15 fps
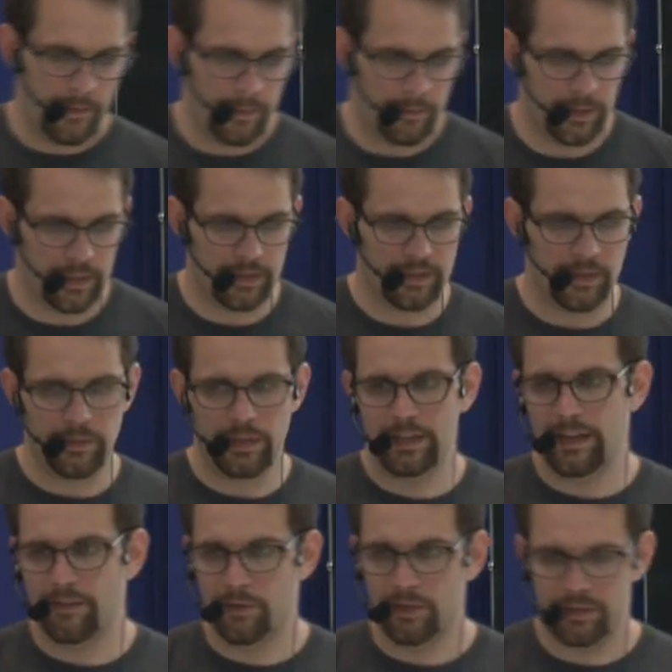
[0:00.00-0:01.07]
because I'm going to
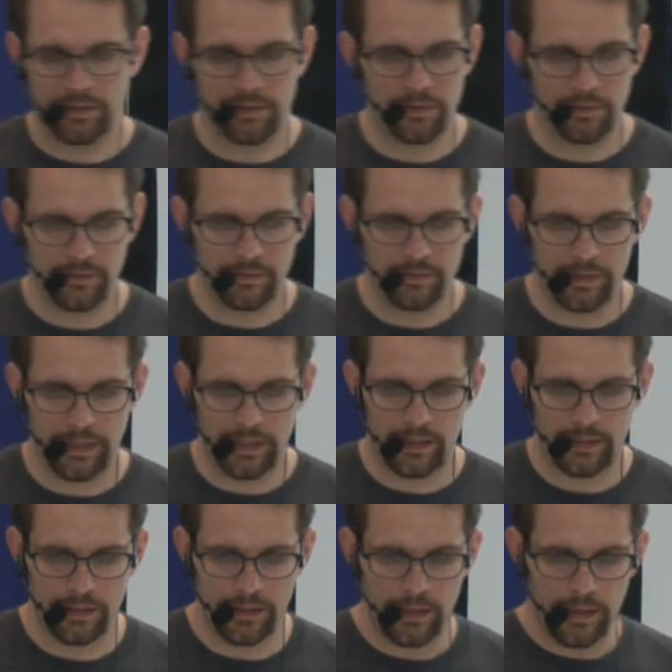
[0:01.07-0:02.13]
have model 2
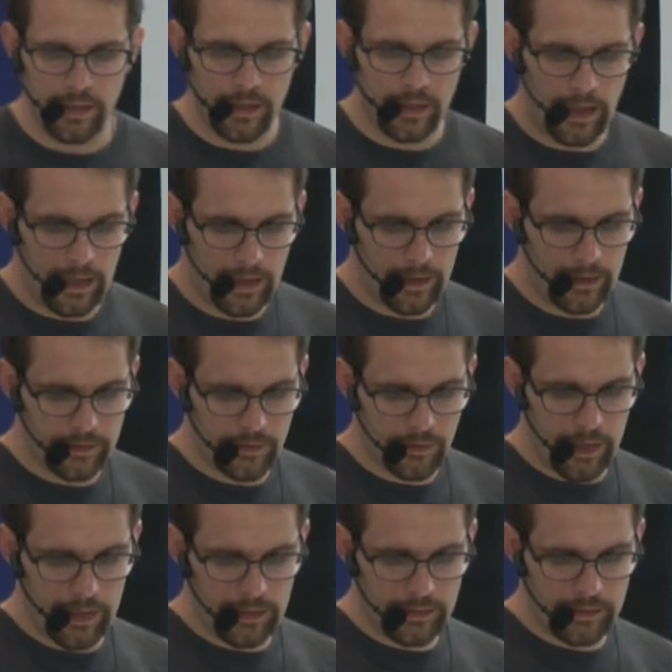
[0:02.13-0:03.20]
later. So
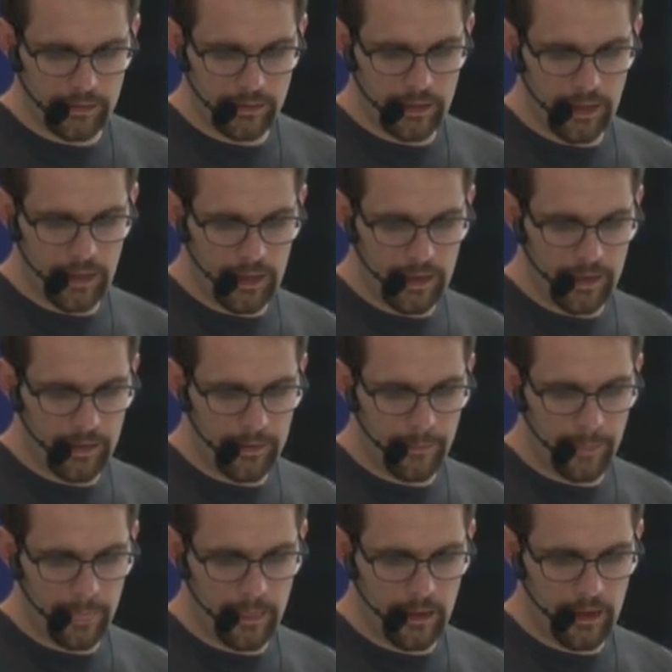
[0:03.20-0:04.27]
I can
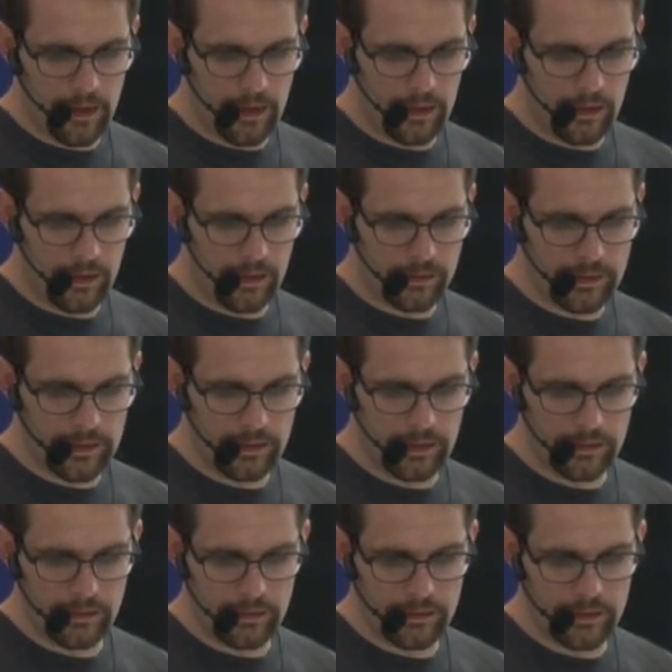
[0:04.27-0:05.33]
see
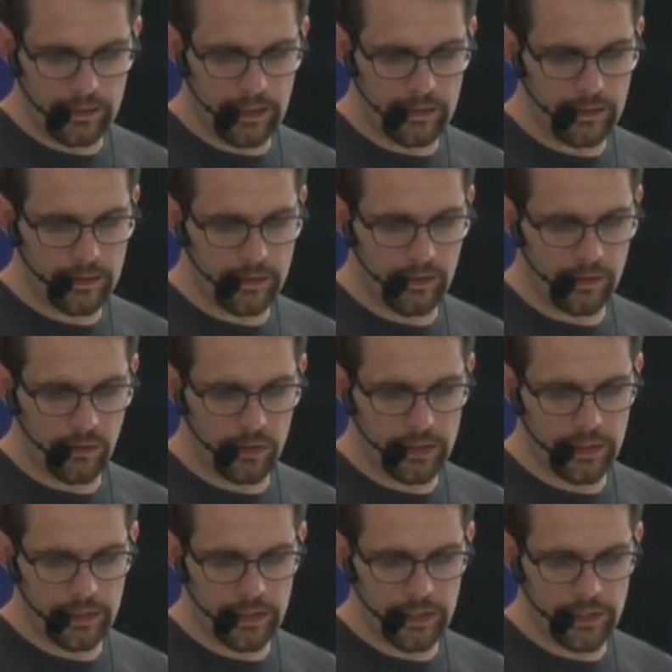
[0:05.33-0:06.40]
that this is an
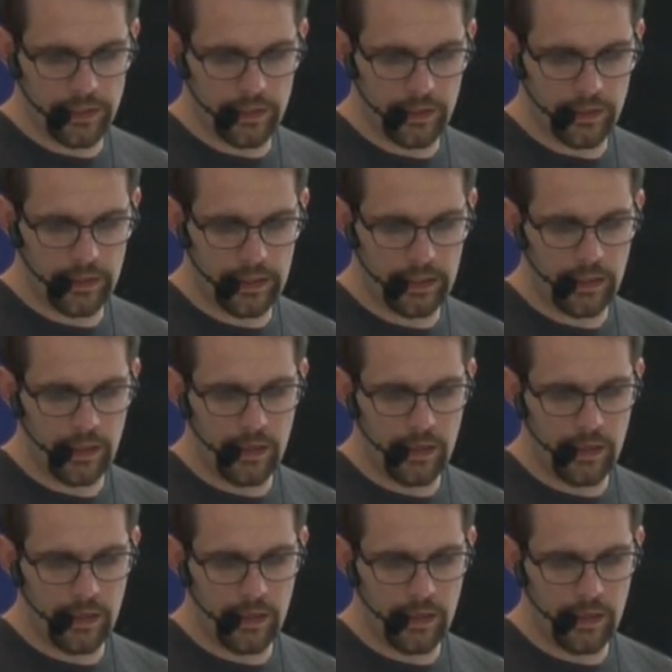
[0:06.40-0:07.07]
ordered dictionary